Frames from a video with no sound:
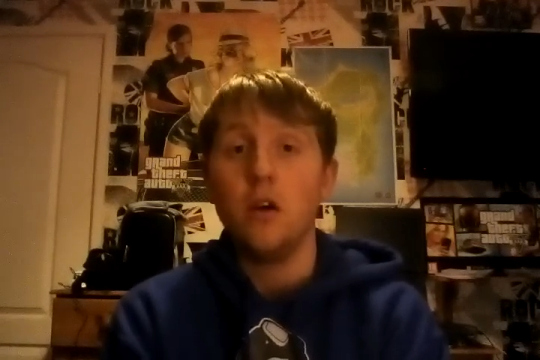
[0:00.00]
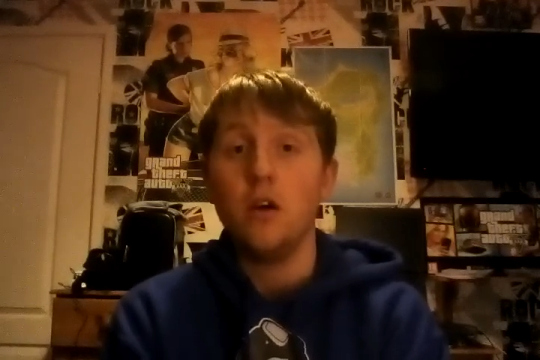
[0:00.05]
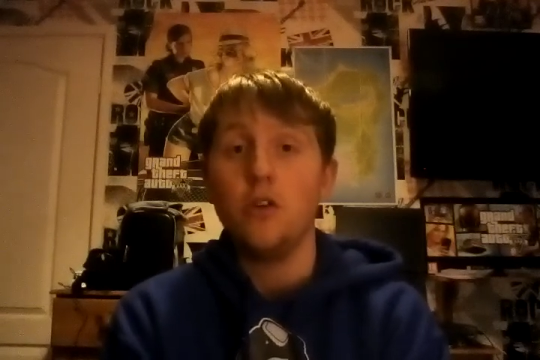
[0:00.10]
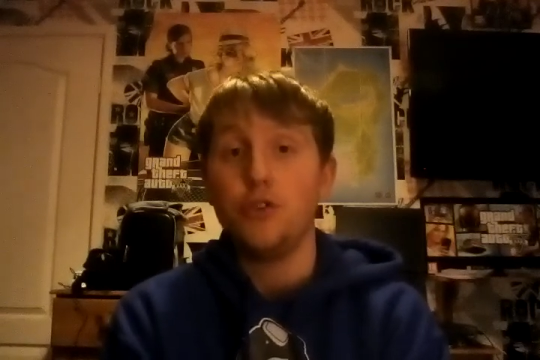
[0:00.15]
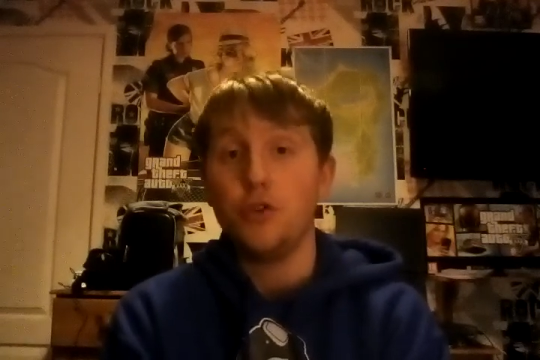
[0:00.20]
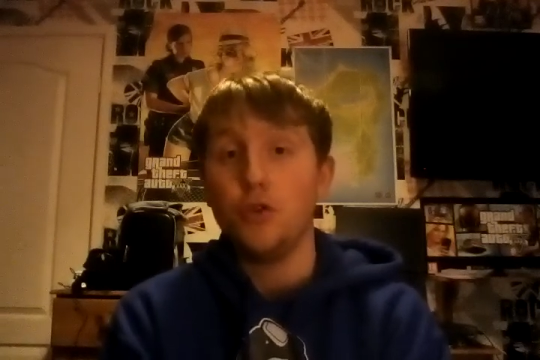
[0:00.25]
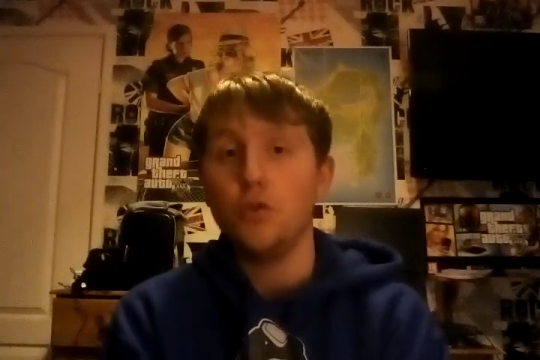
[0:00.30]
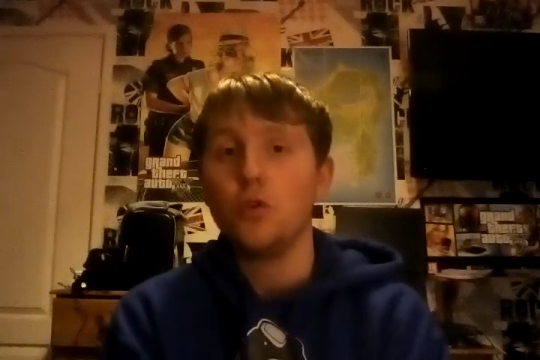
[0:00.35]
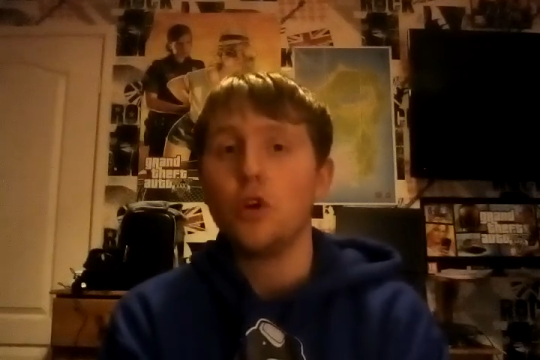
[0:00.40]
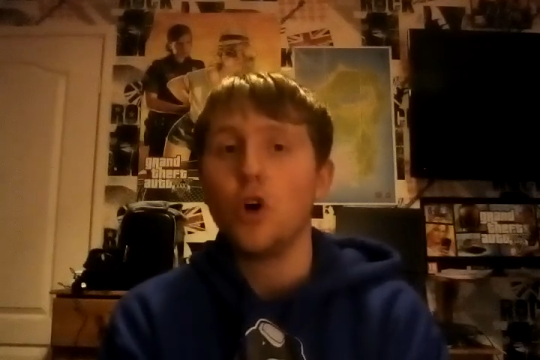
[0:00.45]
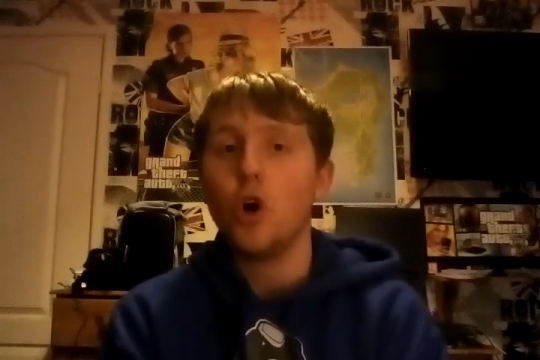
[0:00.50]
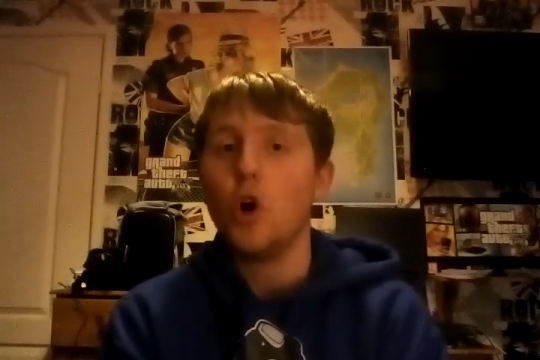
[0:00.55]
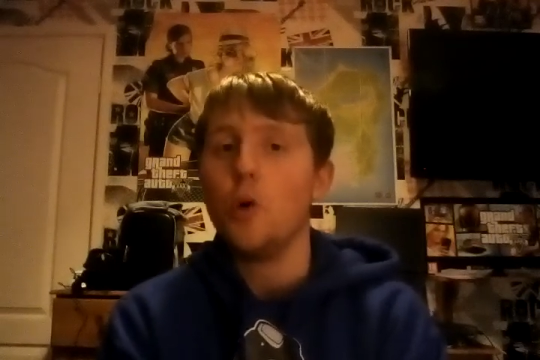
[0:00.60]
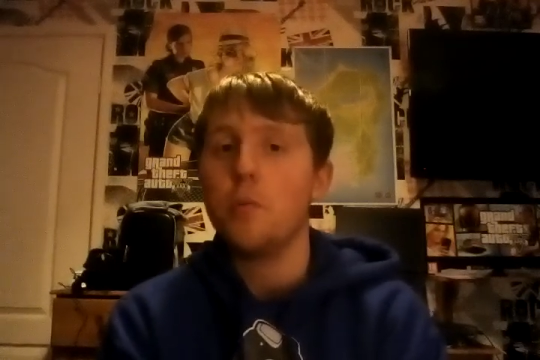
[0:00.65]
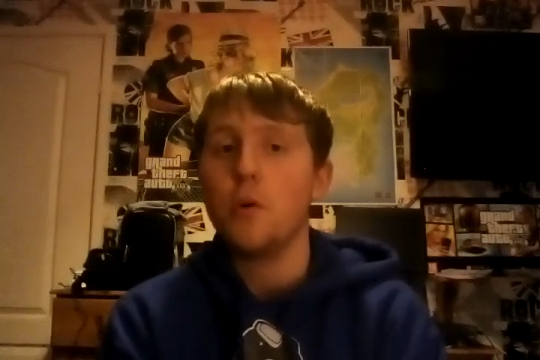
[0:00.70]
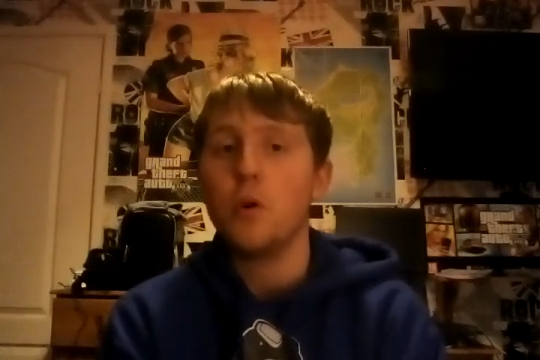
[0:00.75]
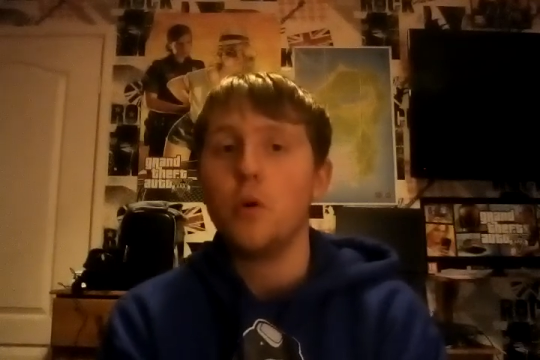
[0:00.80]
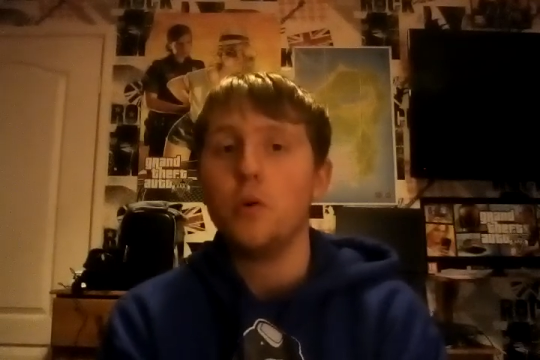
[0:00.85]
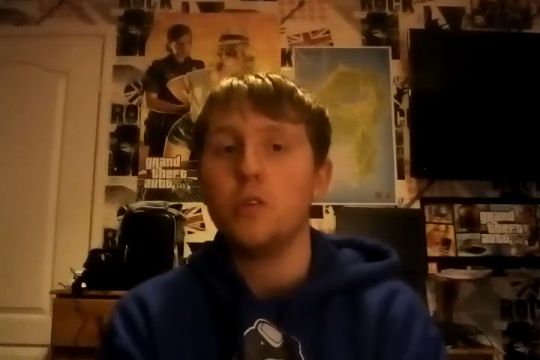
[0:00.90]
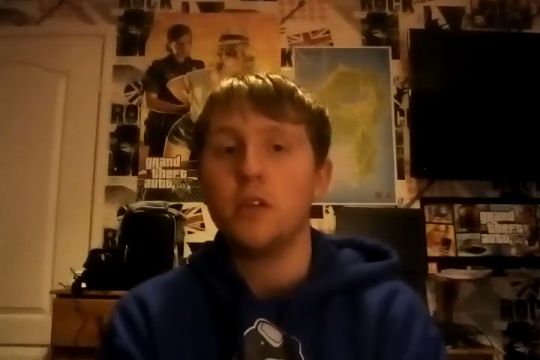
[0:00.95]
dual core
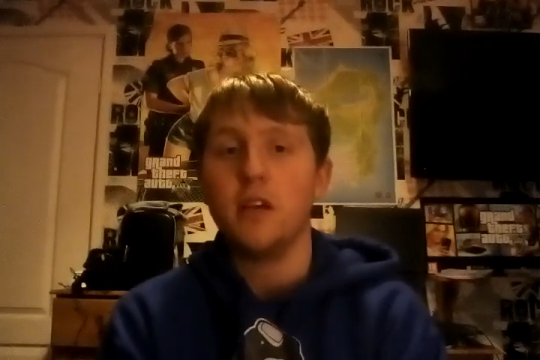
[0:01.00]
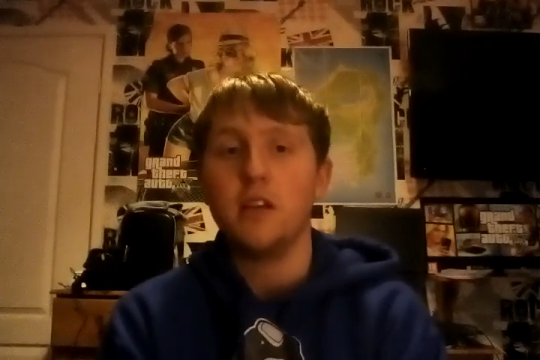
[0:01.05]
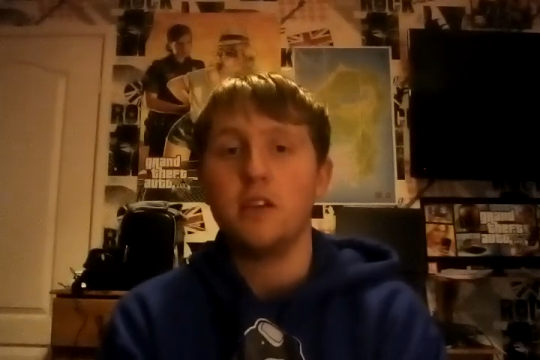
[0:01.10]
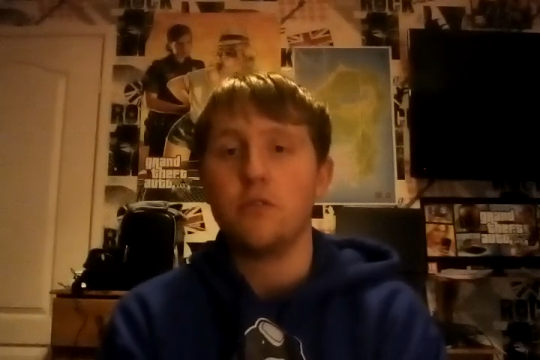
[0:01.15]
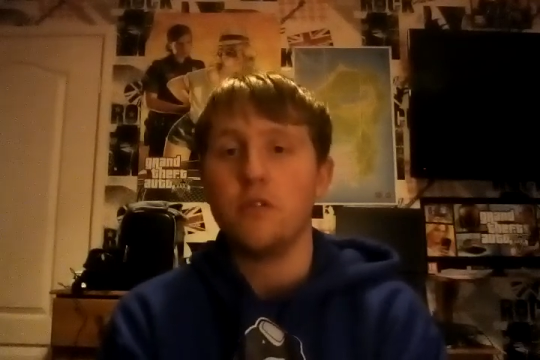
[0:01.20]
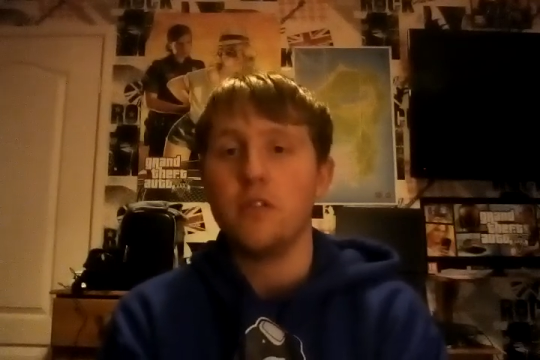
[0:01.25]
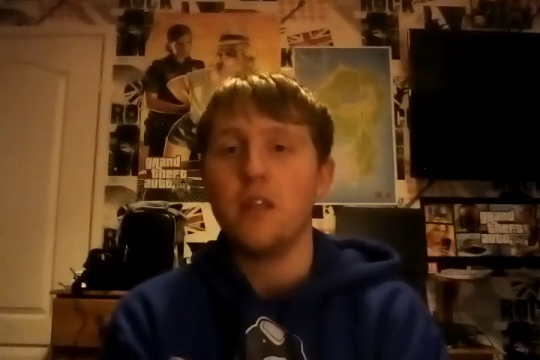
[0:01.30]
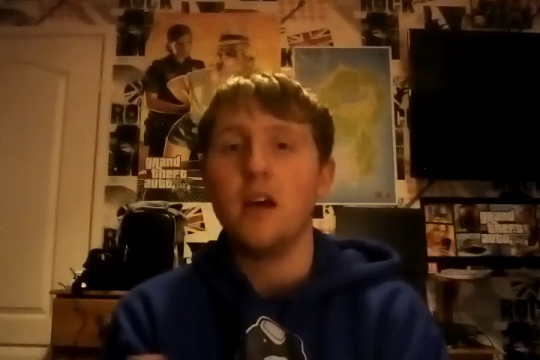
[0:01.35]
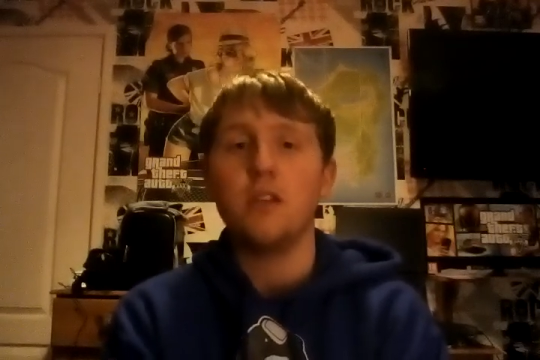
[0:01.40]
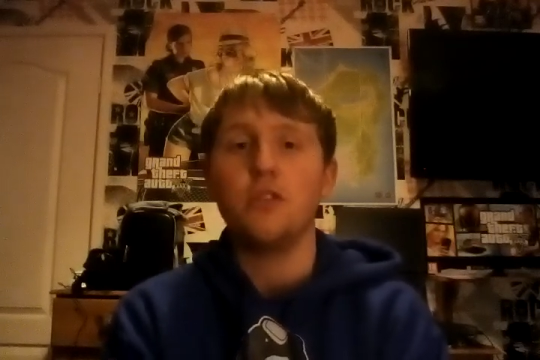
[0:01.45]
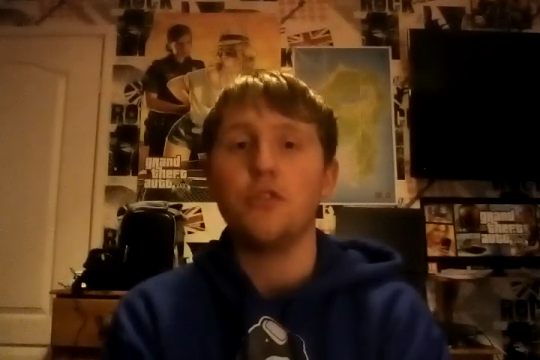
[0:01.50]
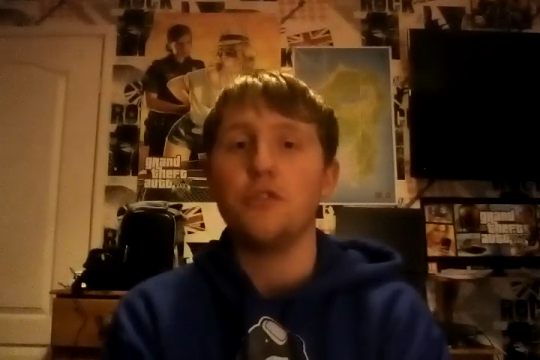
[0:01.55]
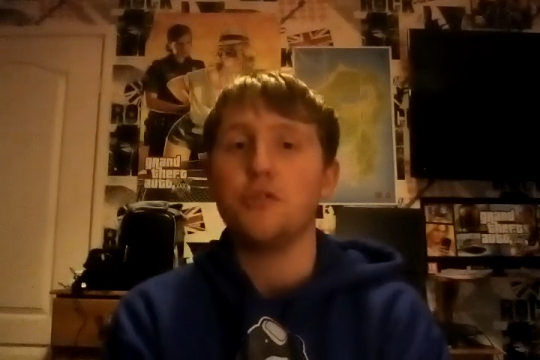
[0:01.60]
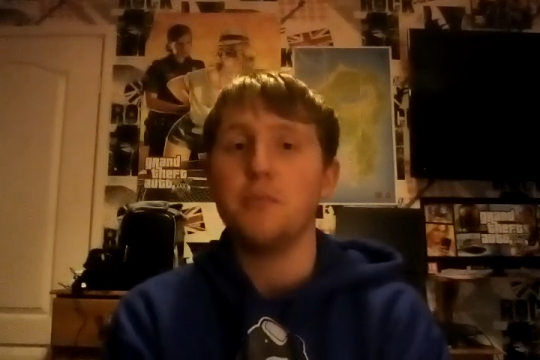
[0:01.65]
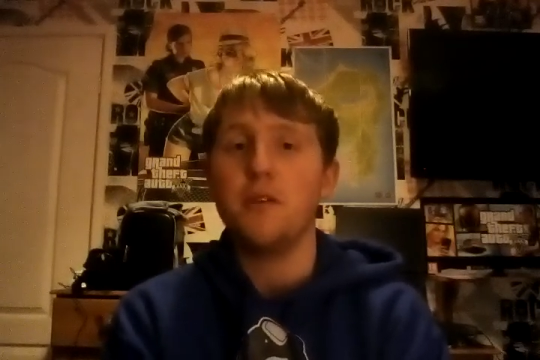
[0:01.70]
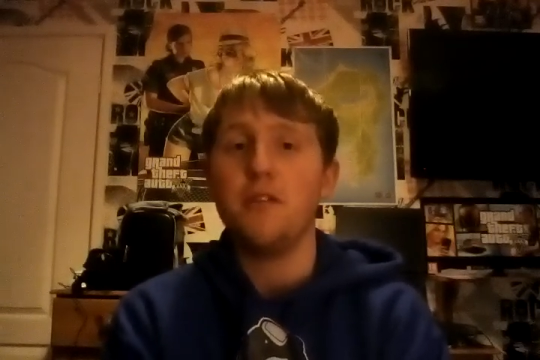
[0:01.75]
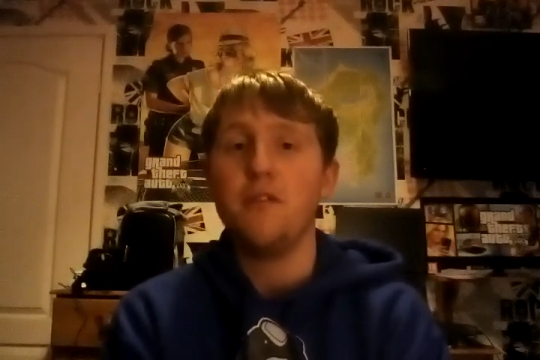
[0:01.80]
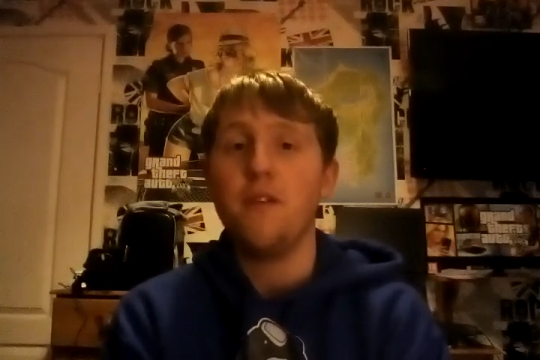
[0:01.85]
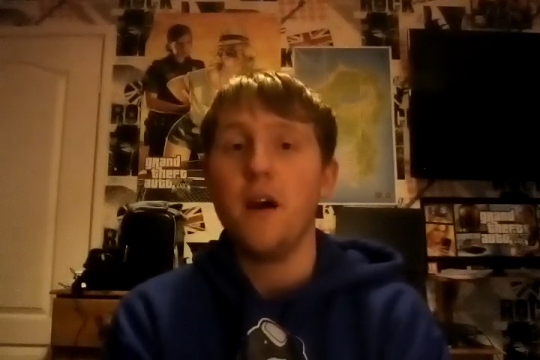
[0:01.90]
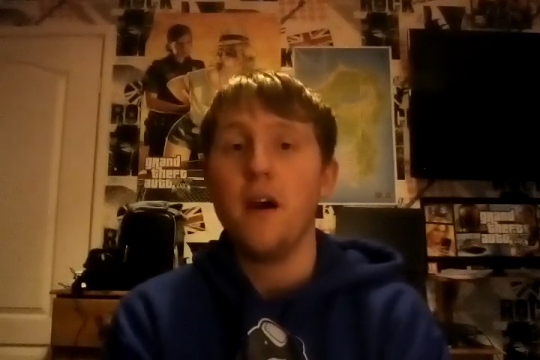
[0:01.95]
processor, and that does
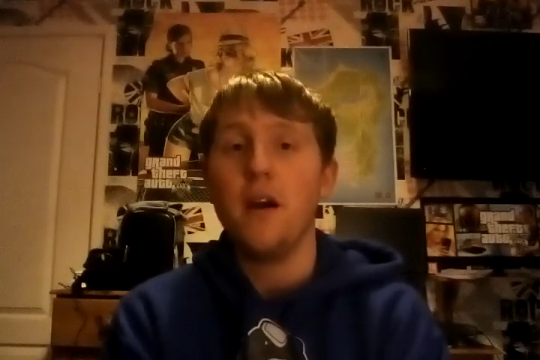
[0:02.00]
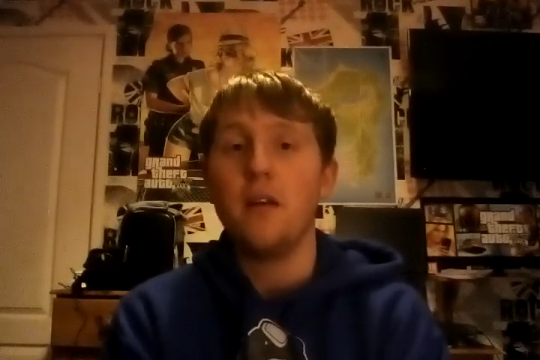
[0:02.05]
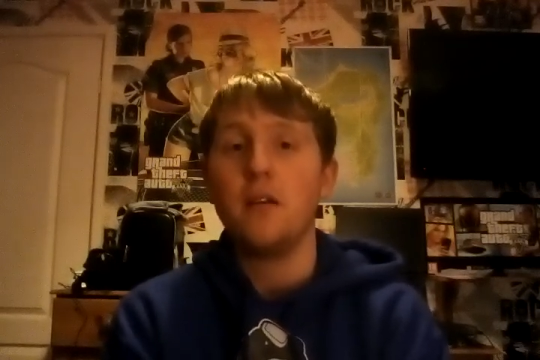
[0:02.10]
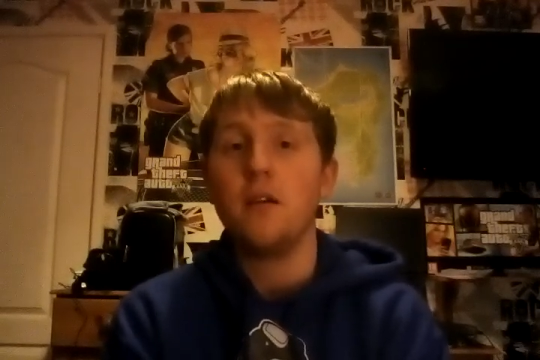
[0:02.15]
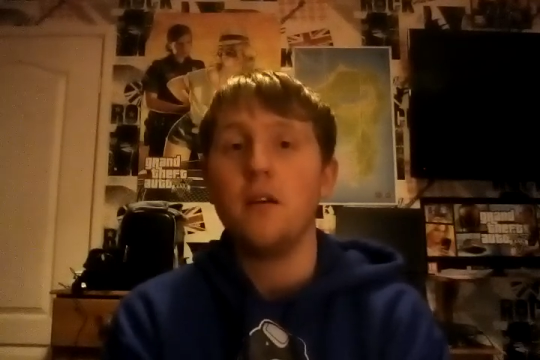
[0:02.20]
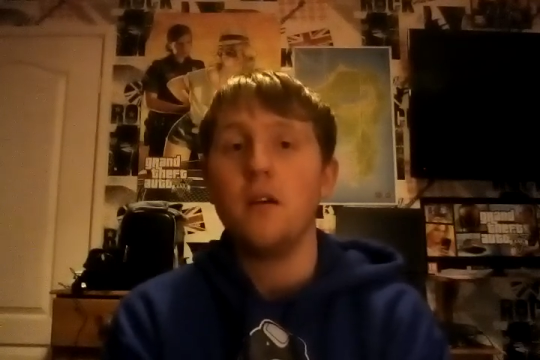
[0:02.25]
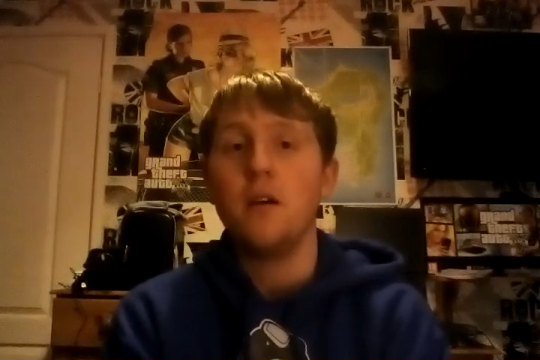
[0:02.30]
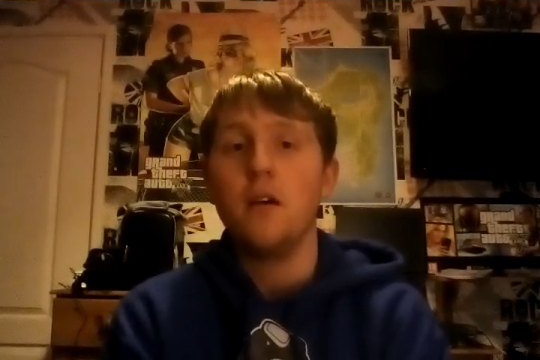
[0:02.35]
me fine.